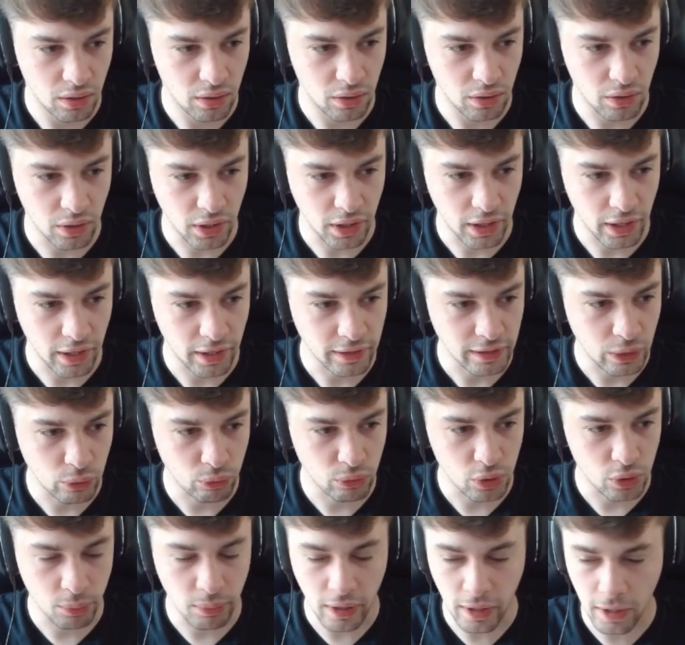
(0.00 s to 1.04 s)
Okay, now
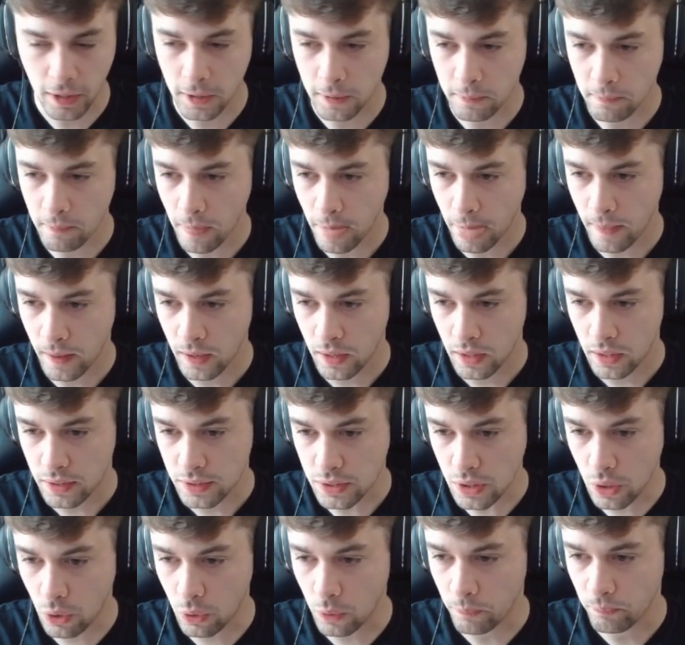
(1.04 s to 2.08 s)
we're back.
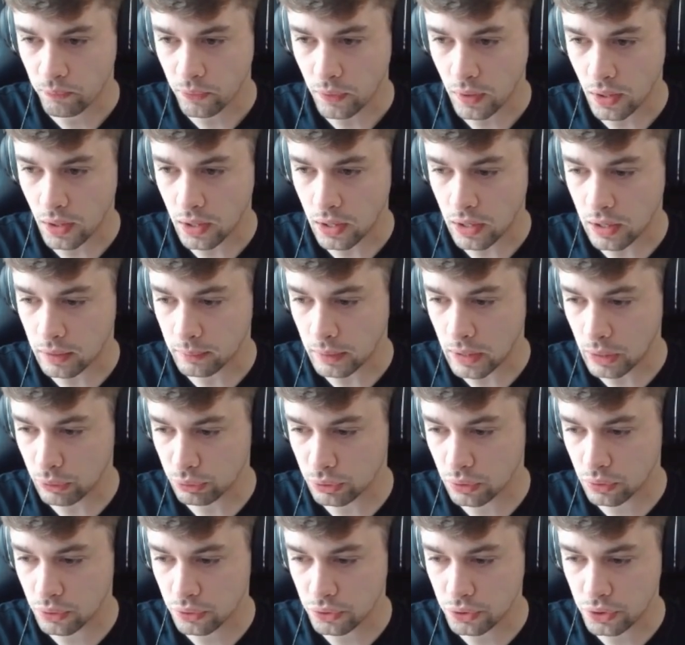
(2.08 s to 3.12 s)
So, how
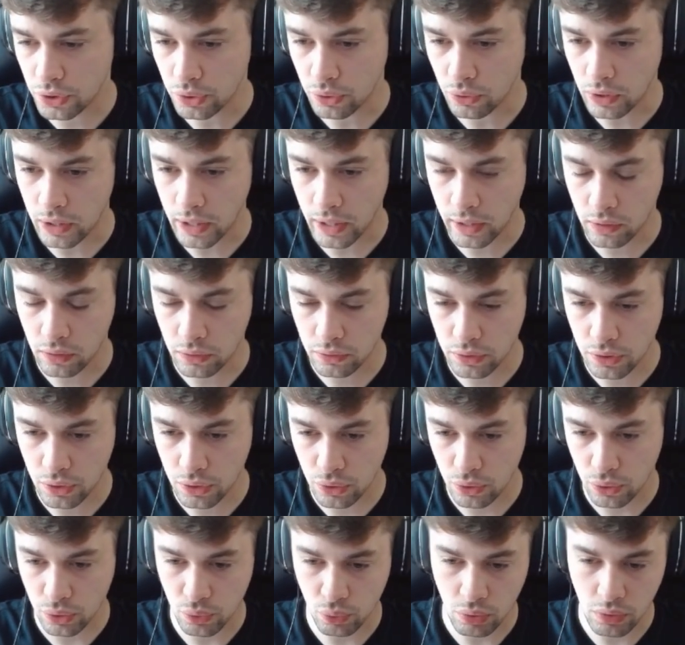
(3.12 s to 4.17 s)
to continue? I
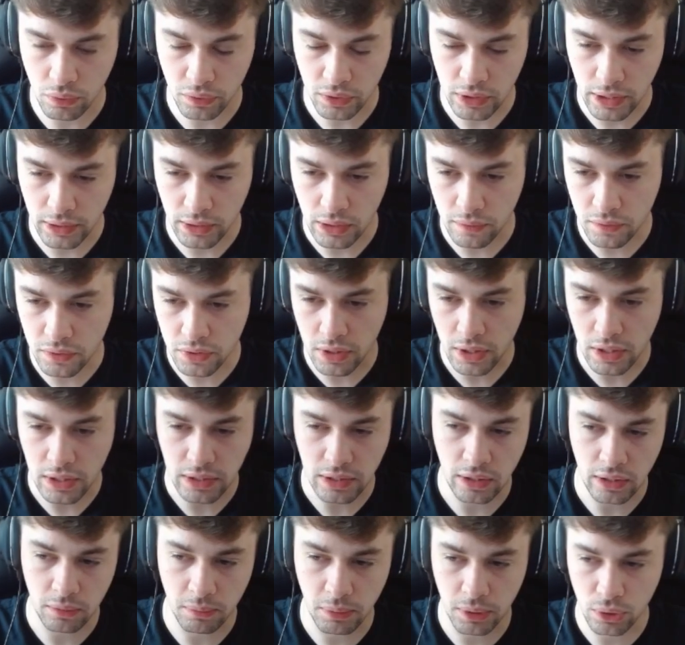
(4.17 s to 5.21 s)
continued with knight f6,
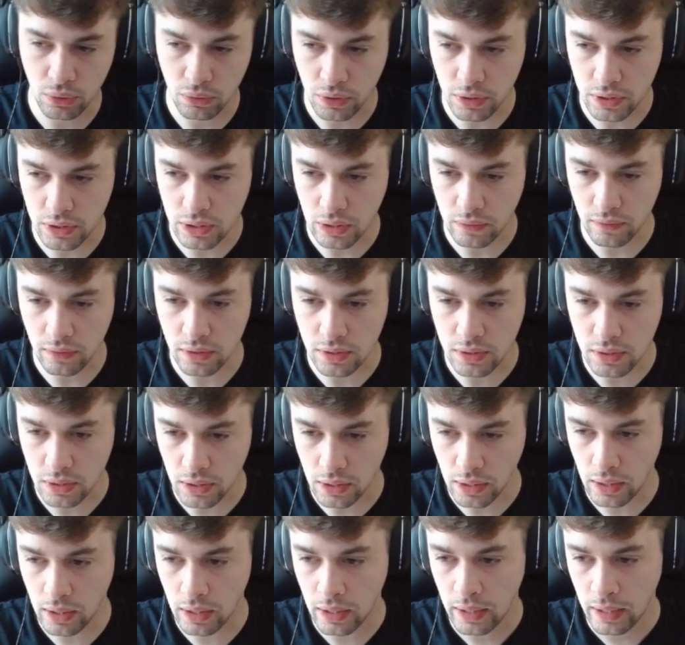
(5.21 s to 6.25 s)
knight b2 d7
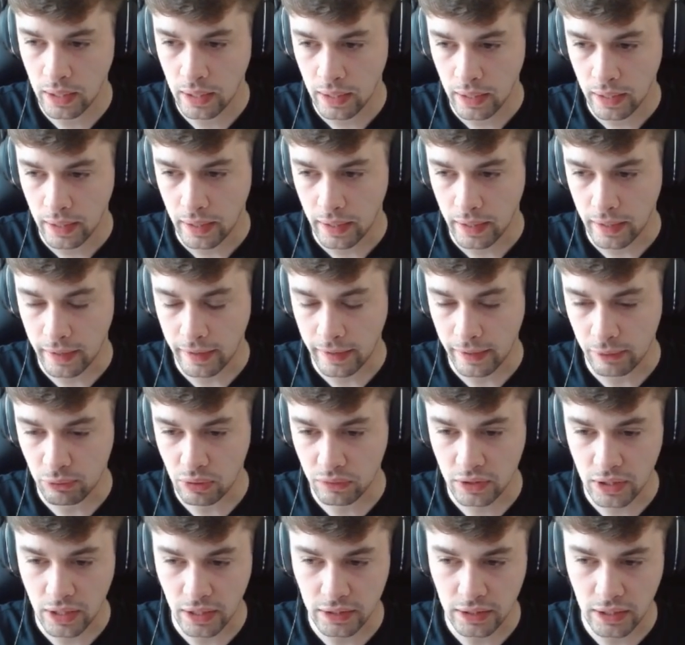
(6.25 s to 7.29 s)
still,
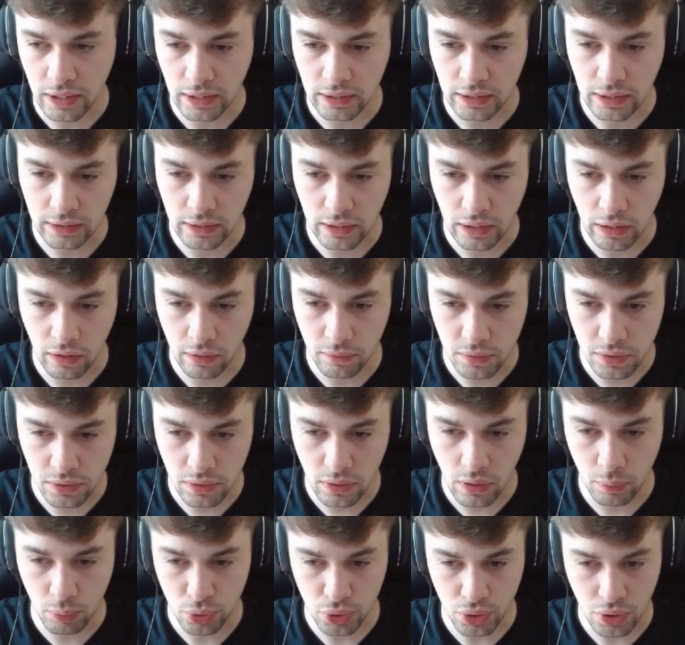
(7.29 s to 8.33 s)
with the idea that I am
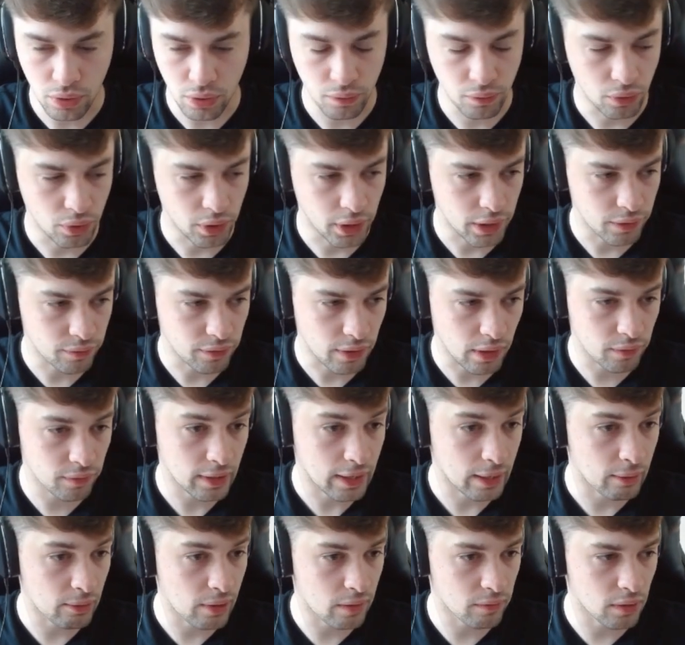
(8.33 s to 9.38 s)
still pushing for e5.
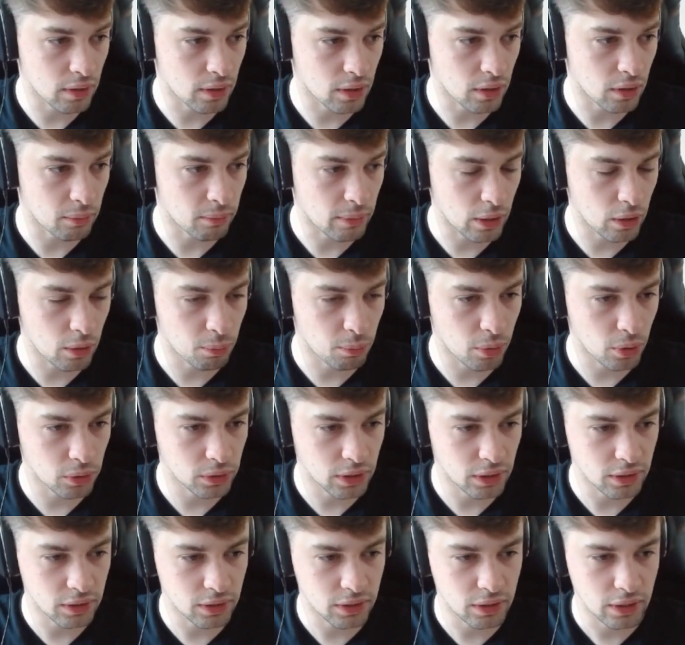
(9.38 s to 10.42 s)
However, my
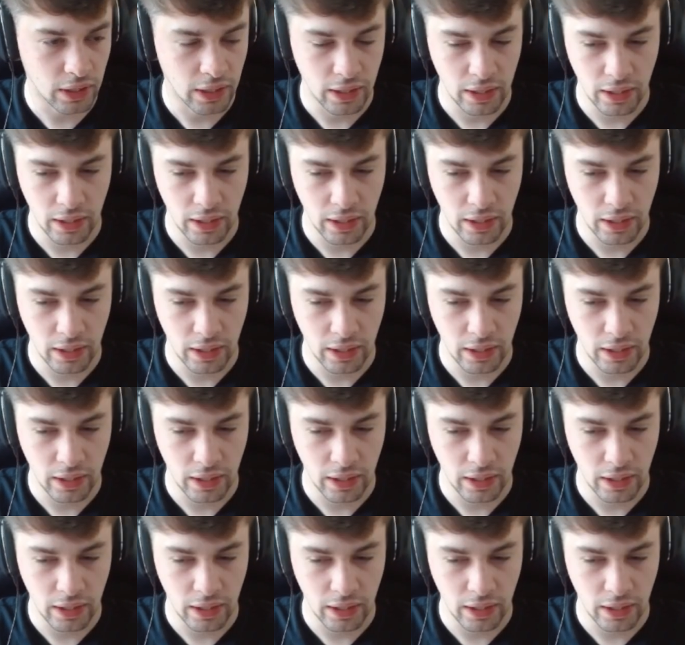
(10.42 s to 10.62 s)
opponent